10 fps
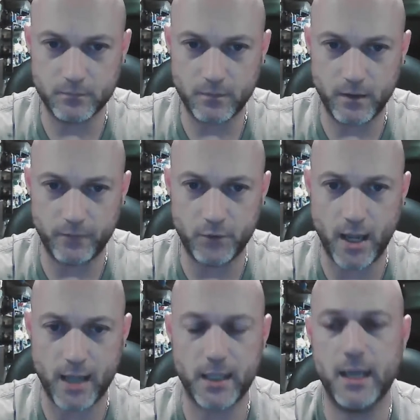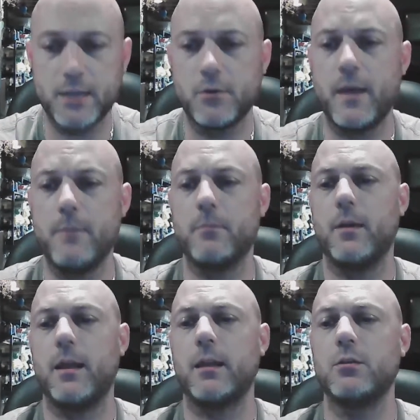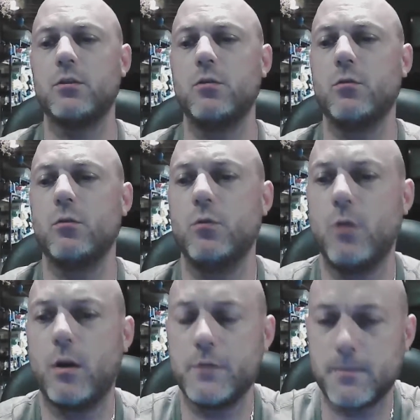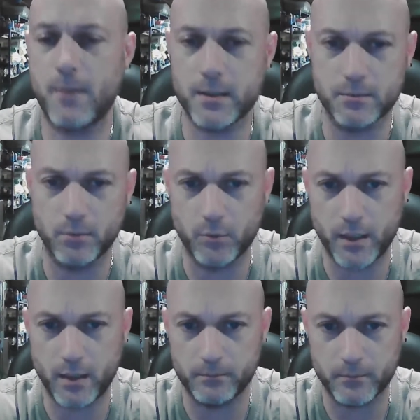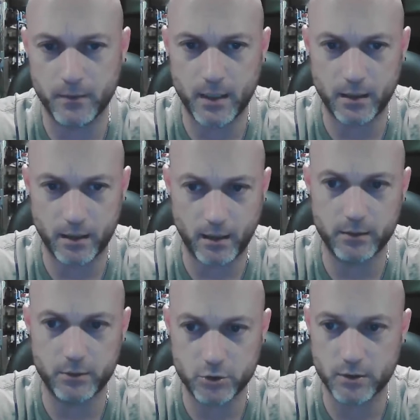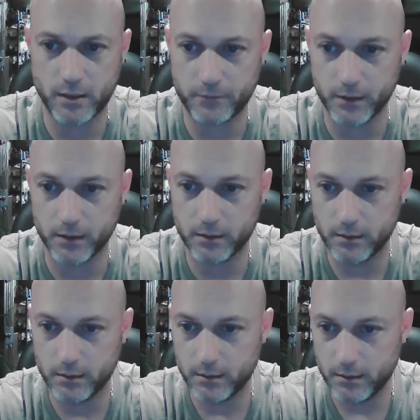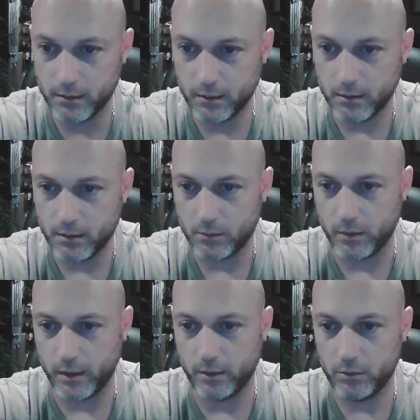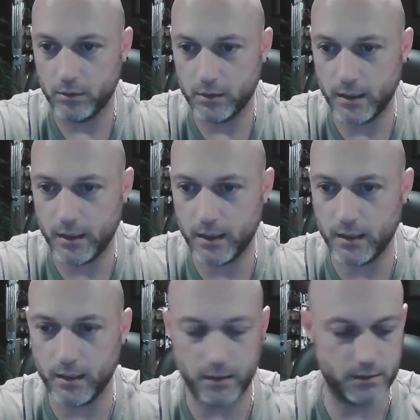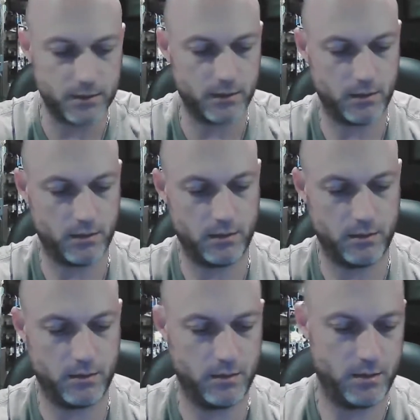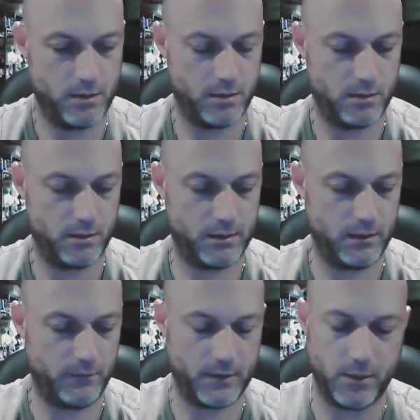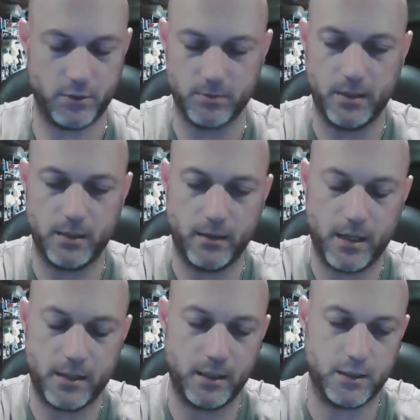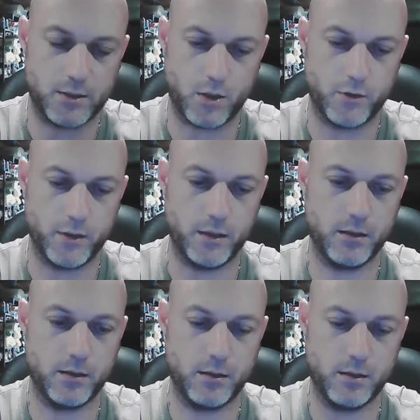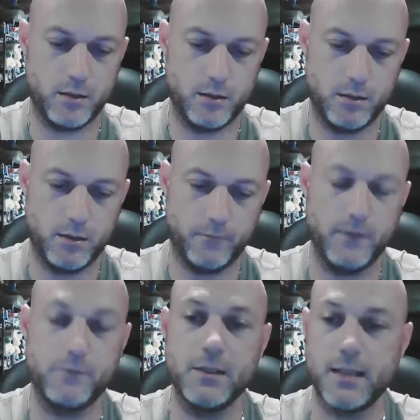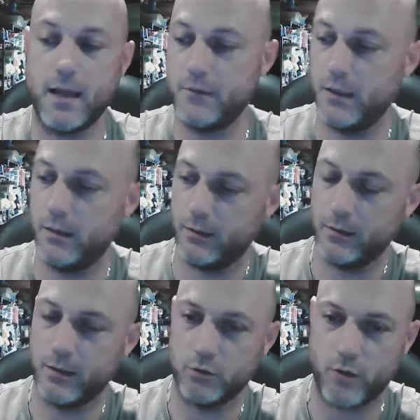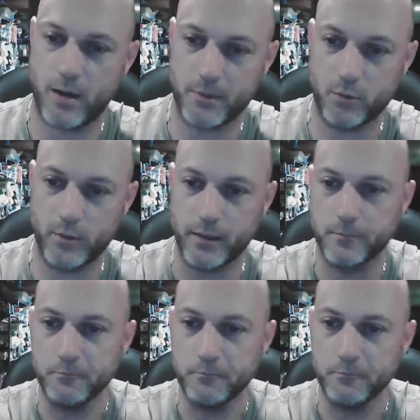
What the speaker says: if you know how to handle them and you are responsible with them, then you should definitely. Wow. It is, let's see if it tells me. I think it's already 57 here and dropping quick.